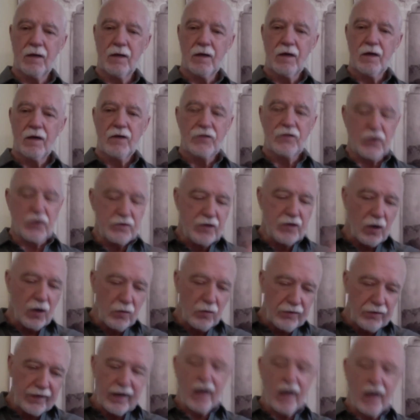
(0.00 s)
To know
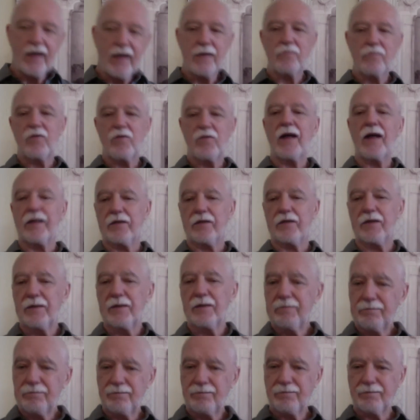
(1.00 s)
that I am right
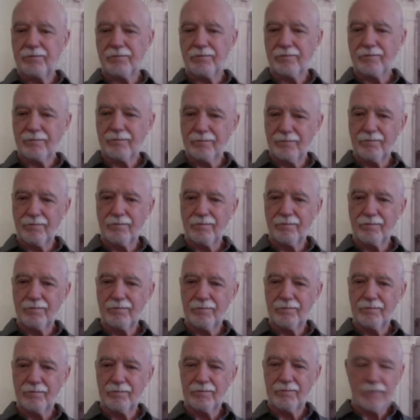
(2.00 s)

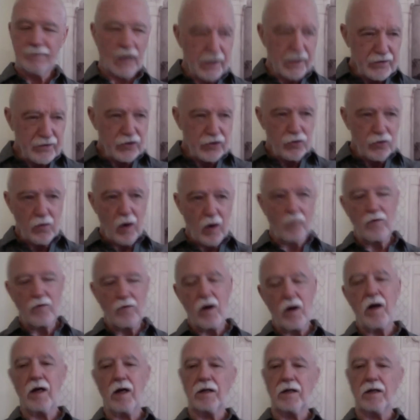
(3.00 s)
and you are wrong.